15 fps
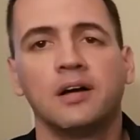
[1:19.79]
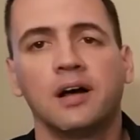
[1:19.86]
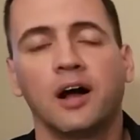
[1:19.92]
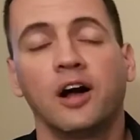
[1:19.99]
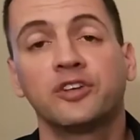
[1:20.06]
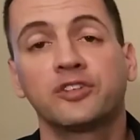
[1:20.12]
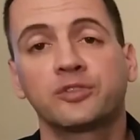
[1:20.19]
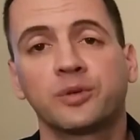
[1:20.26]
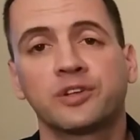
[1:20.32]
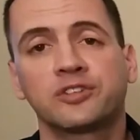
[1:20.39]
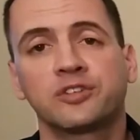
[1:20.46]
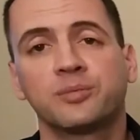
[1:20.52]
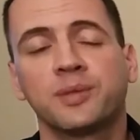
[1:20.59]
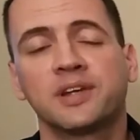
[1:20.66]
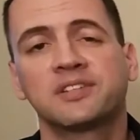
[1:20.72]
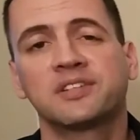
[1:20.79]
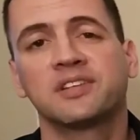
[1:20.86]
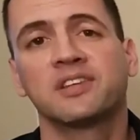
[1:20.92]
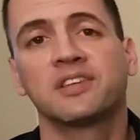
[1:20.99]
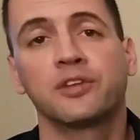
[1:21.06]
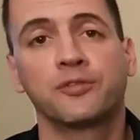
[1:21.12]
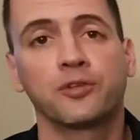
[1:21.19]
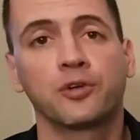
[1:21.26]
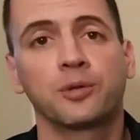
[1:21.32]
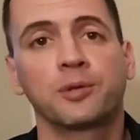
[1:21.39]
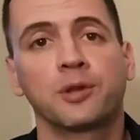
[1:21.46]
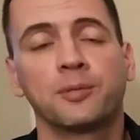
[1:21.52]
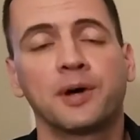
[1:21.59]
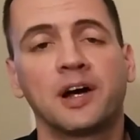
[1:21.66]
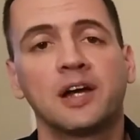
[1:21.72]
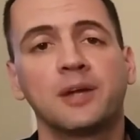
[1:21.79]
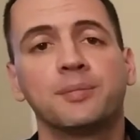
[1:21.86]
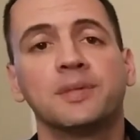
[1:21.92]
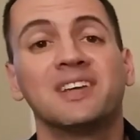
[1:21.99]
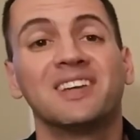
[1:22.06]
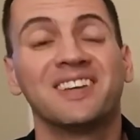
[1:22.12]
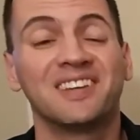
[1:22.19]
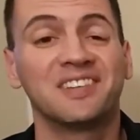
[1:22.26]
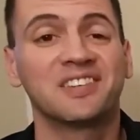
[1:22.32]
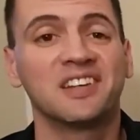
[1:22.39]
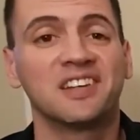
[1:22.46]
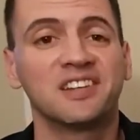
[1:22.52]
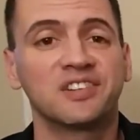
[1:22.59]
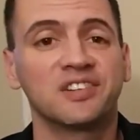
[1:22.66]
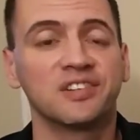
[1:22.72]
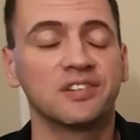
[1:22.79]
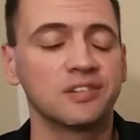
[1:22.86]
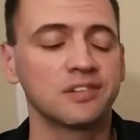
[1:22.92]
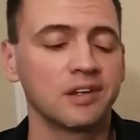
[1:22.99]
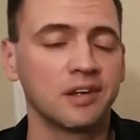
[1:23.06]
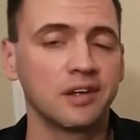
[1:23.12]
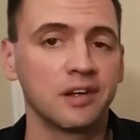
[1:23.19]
Also, I should mention the formula behind me is in inches.